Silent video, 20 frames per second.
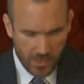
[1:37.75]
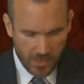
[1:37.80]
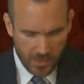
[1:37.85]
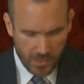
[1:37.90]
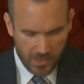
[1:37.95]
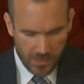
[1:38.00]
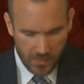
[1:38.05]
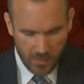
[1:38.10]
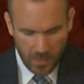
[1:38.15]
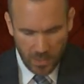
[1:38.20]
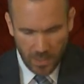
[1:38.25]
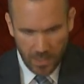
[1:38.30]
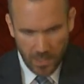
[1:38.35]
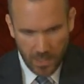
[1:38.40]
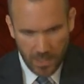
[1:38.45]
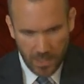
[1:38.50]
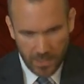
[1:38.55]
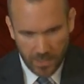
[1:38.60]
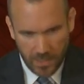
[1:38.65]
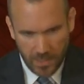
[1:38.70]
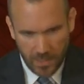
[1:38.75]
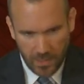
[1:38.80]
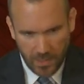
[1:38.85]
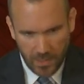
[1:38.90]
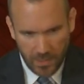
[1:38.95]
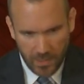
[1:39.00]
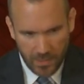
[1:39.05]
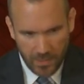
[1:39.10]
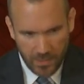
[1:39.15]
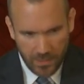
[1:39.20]
similar hair
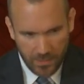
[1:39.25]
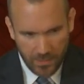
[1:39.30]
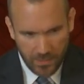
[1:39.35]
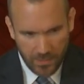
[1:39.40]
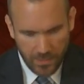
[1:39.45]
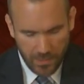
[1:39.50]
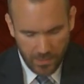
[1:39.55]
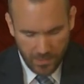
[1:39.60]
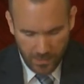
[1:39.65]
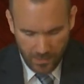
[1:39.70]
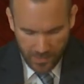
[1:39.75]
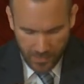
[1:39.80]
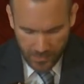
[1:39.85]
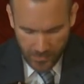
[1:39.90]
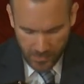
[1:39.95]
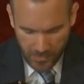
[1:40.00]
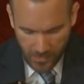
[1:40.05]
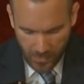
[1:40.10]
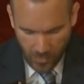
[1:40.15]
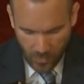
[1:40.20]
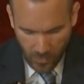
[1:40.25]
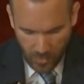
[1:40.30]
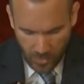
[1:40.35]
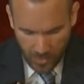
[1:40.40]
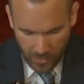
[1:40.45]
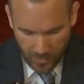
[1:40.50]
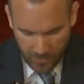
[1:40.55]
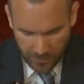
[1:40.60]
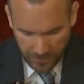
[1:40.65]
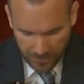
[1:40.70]
color, and so
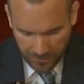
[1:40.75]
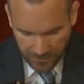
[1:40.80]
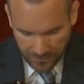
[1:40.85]
on.